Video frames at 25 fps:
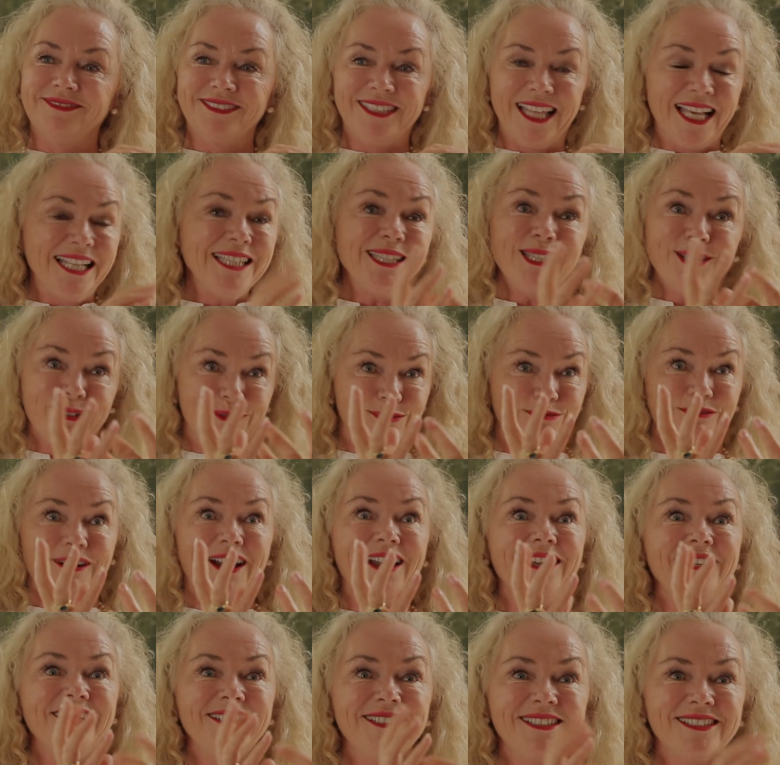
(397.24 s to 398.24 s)
That's
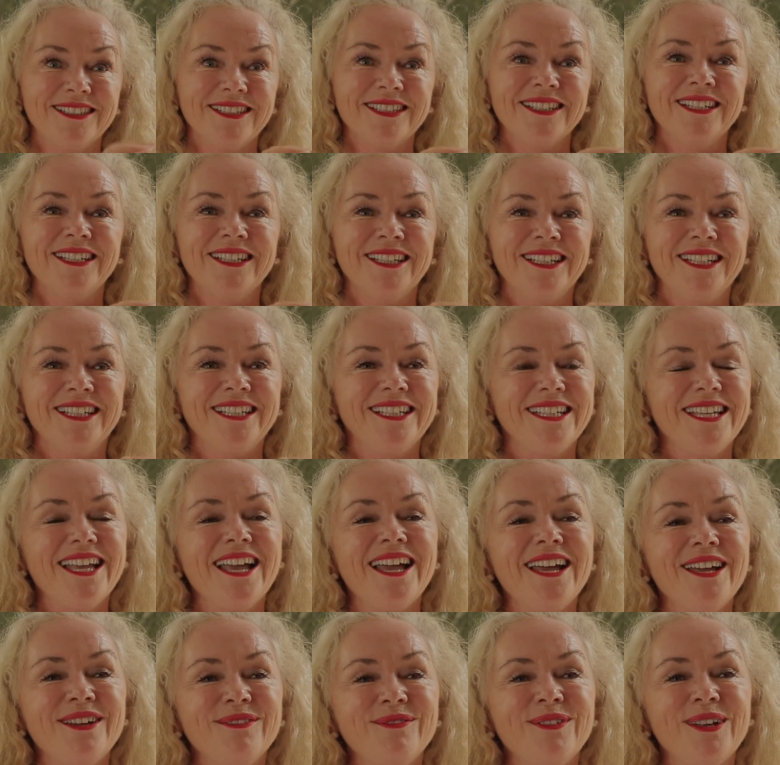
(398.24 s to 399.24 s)
great.
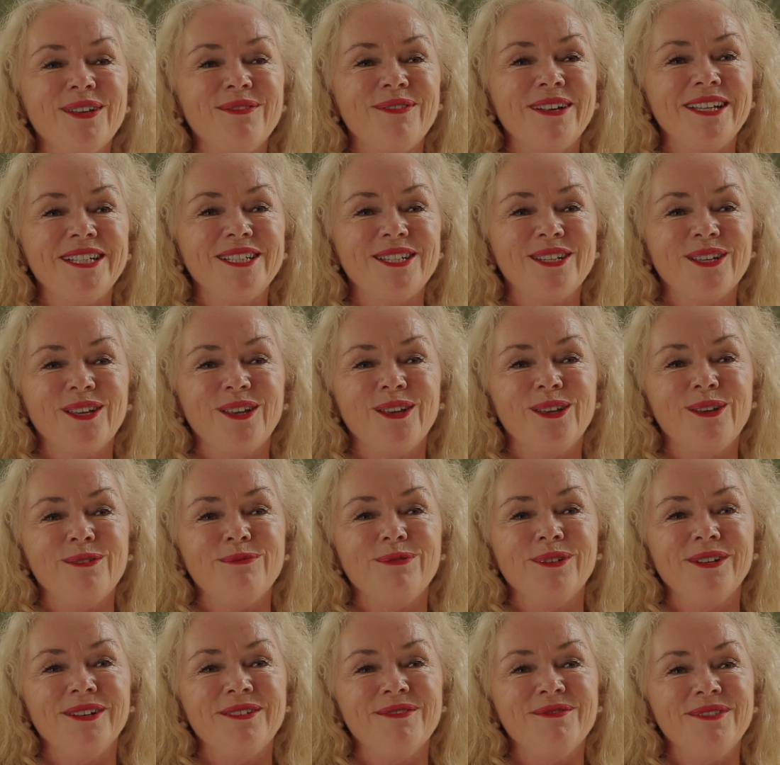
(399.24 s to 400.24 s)
Yeah, and we went to
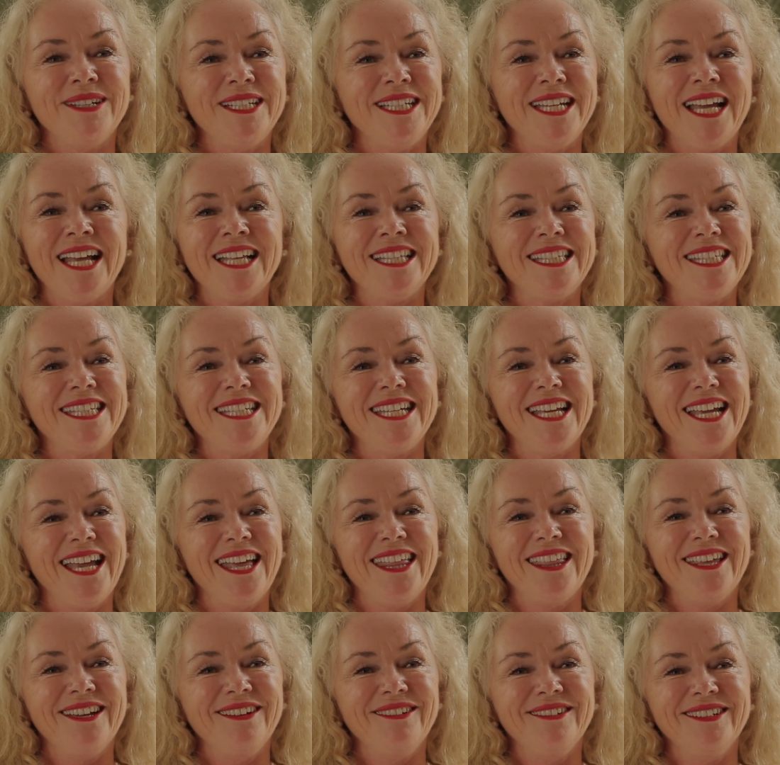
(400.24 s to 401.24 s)
Cuba and we danced
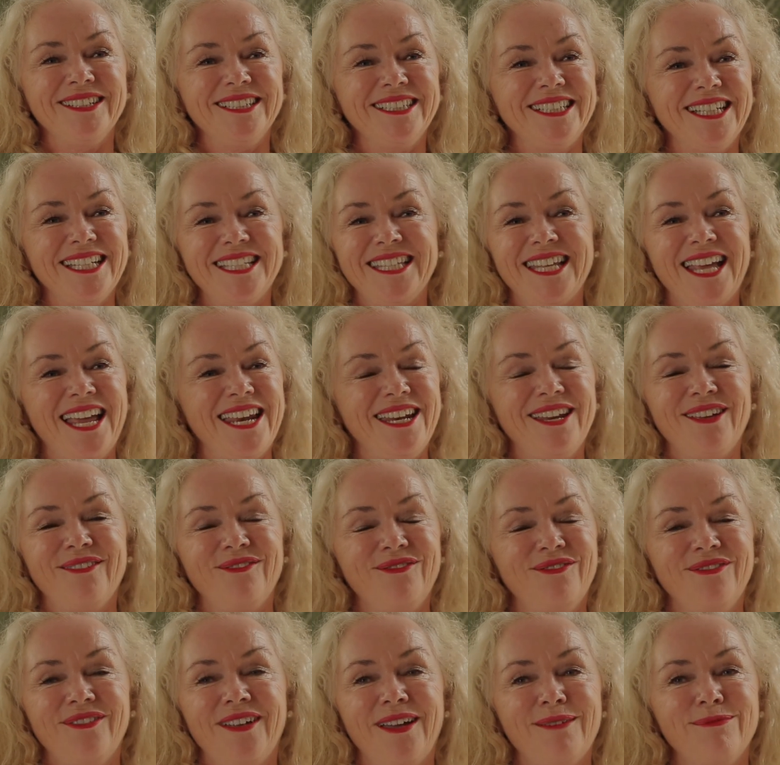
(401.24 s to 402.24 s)
together and just had a
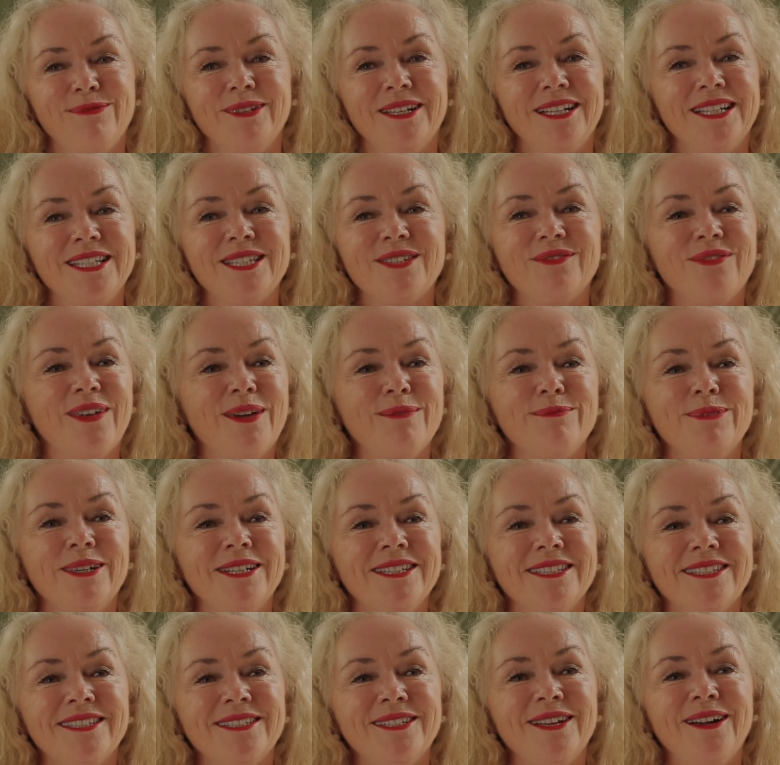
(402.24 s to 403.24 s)
fabulous,
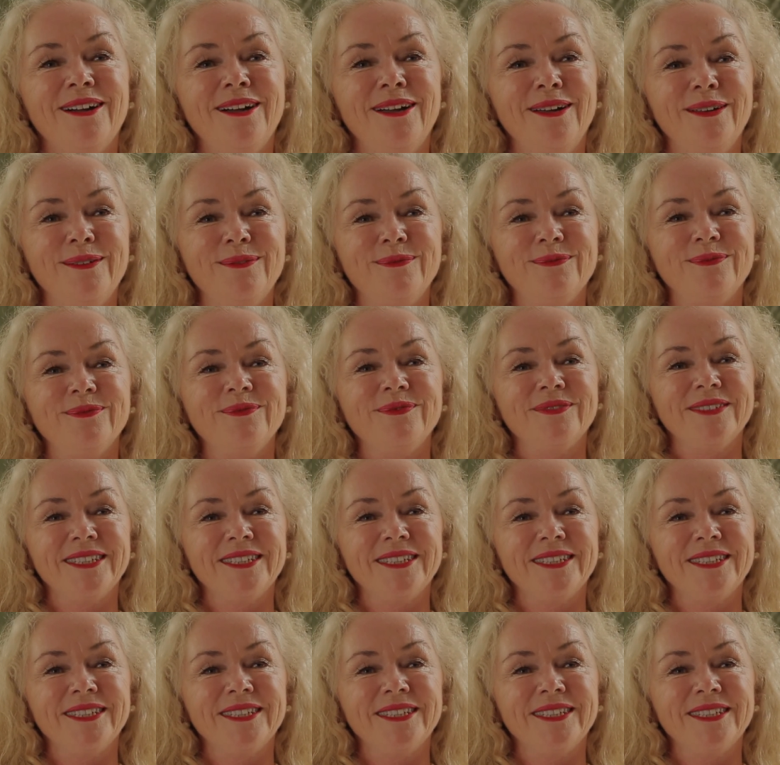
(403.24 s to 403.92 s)
fabulous time.